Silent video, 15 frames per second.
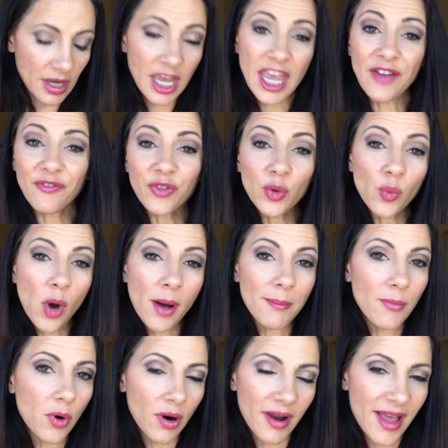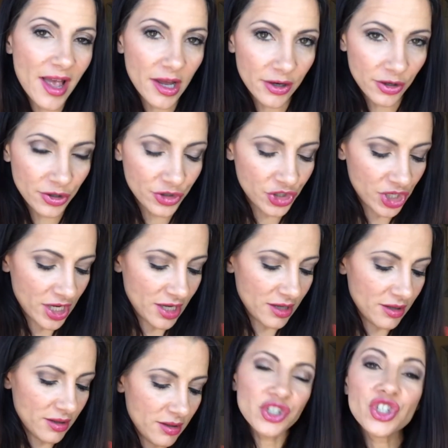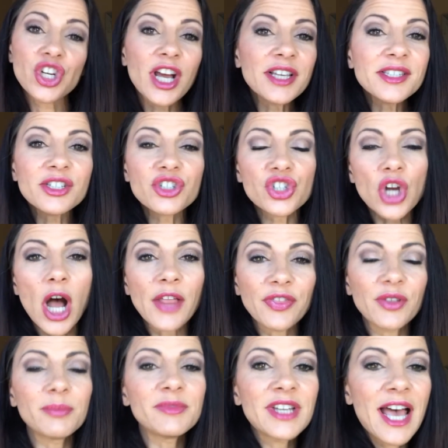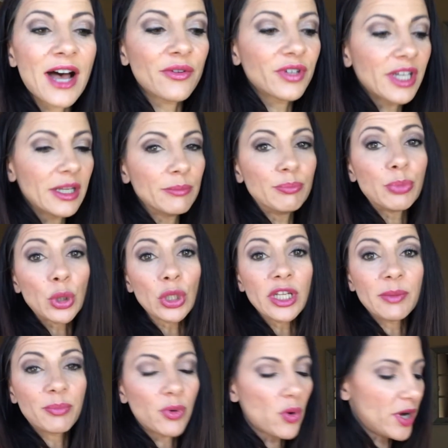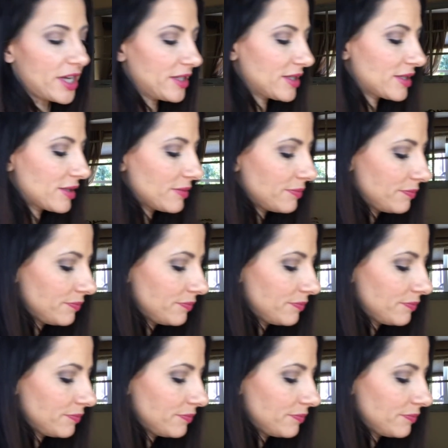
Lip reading: If you want more energy, just jot them down in bullet points.